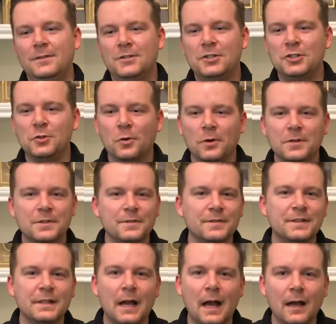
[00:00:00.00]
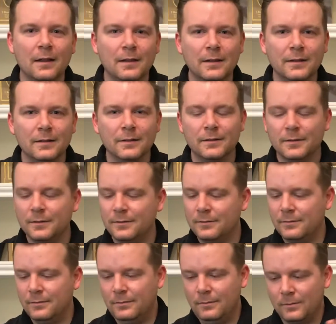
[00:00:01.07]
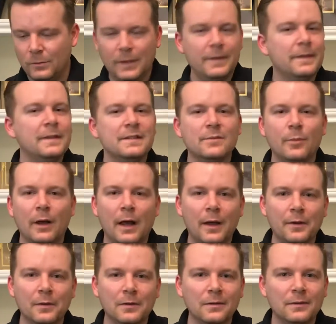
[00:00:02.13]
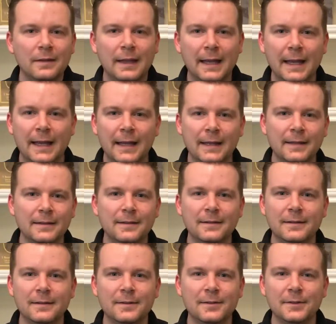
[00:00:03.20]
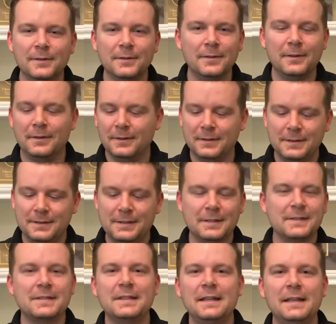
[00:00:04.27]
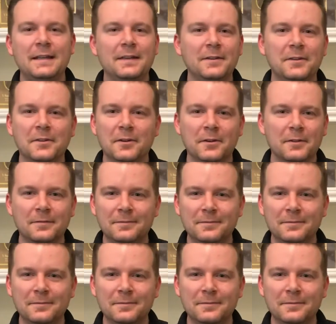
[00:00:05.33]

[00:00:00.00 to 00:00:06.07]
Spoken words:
shores of Scotland, with this bottle and the sea and your